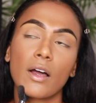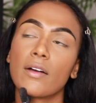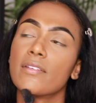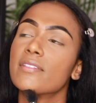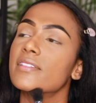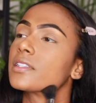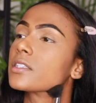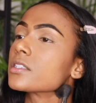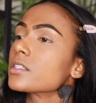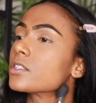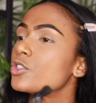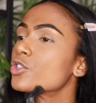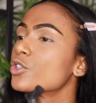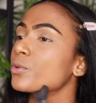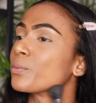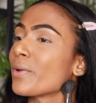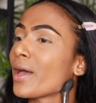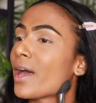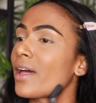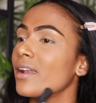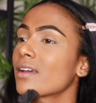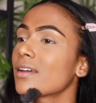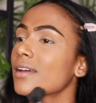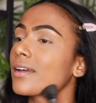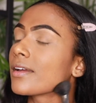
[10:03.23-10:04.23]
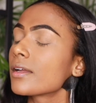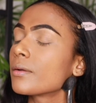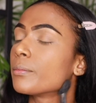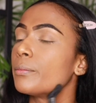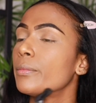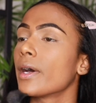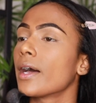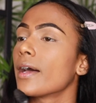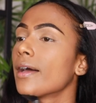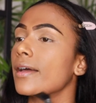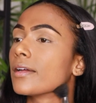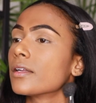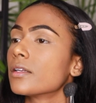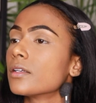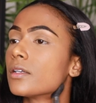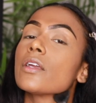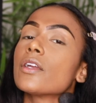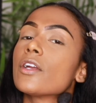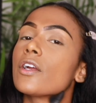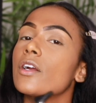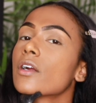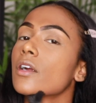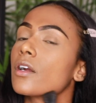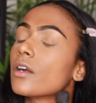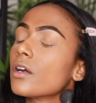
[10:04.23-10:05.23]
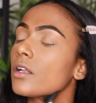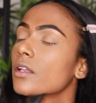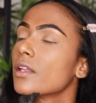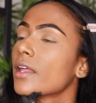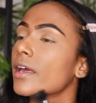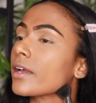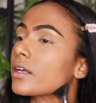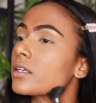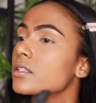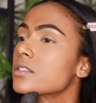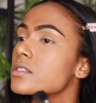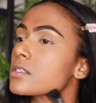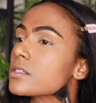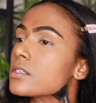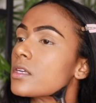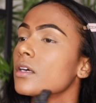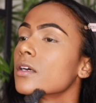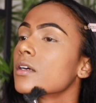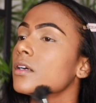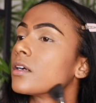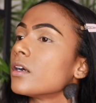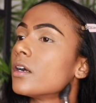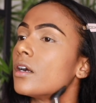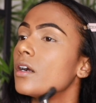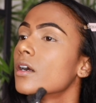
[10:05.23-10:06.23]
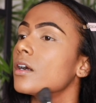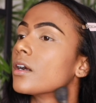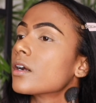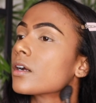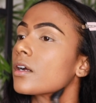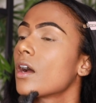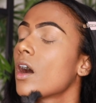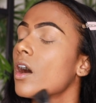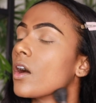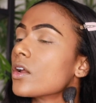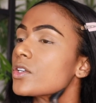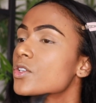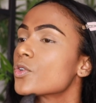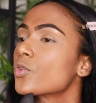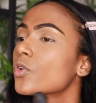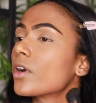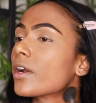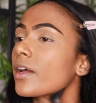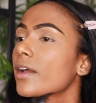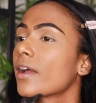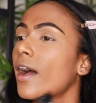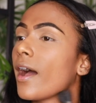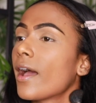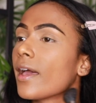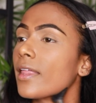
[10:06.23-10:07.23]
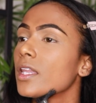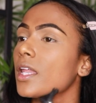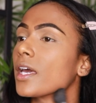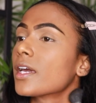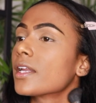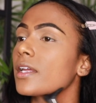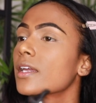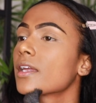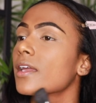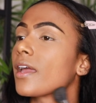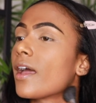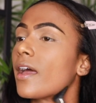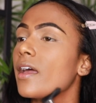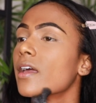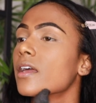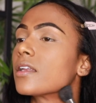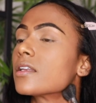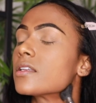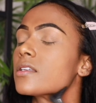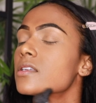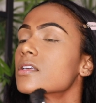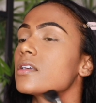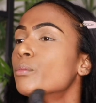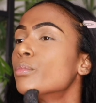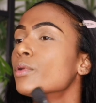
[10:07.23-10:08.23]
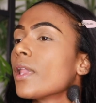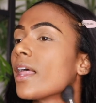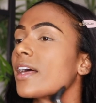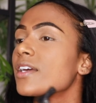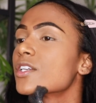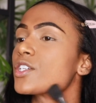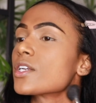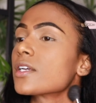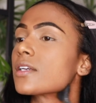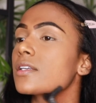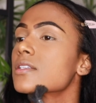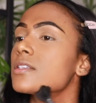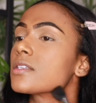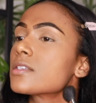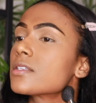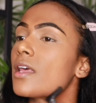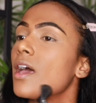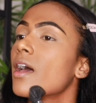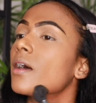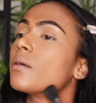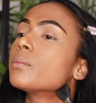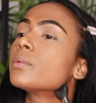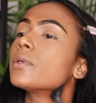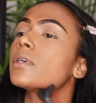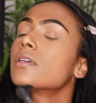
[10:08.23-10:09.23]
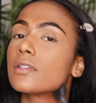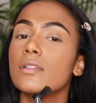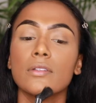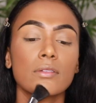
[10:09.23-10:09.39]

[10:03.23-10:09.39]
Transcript: obviously dramatic, but your girl likes her contouring, highlighting, and blushing step.